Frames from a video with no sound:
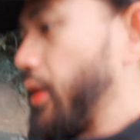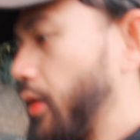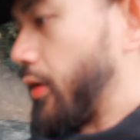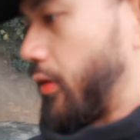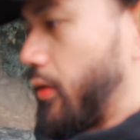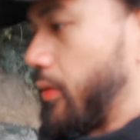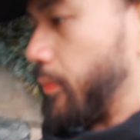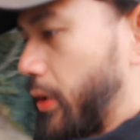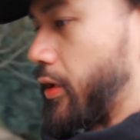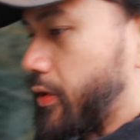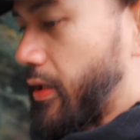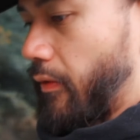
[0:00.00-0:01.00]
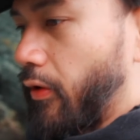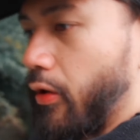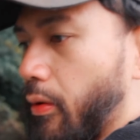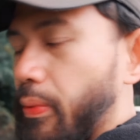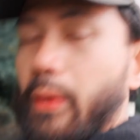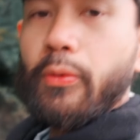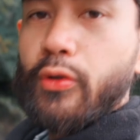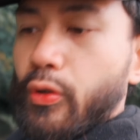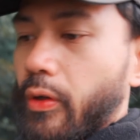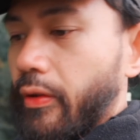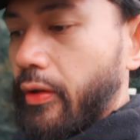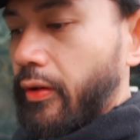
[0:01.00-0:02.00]
uh, because I've heard of people
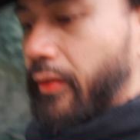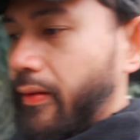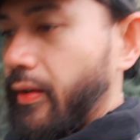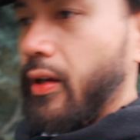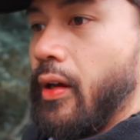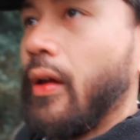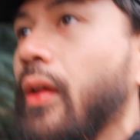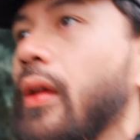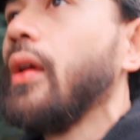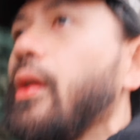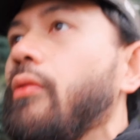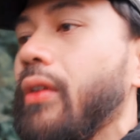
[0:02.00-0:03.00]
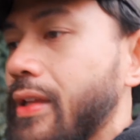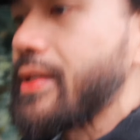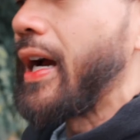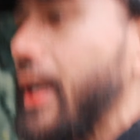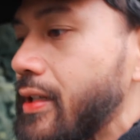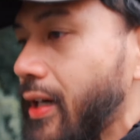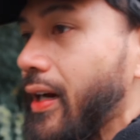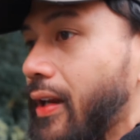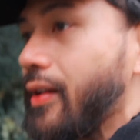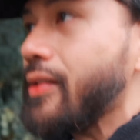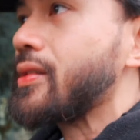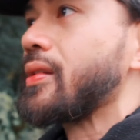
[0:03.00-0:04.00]
doing this when it's high tide
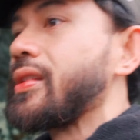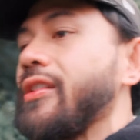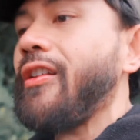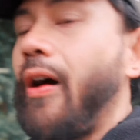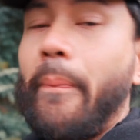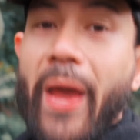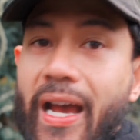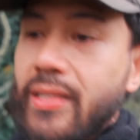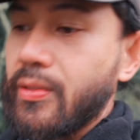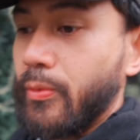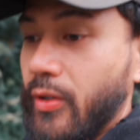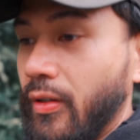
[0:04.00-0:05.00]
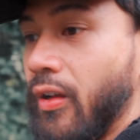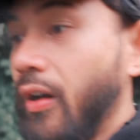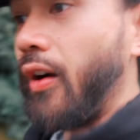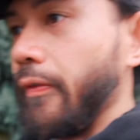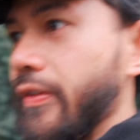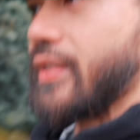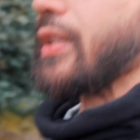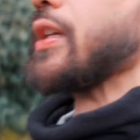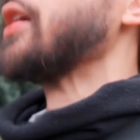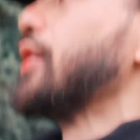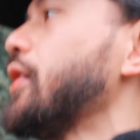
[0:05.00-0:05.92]
and it's not passable, obviously.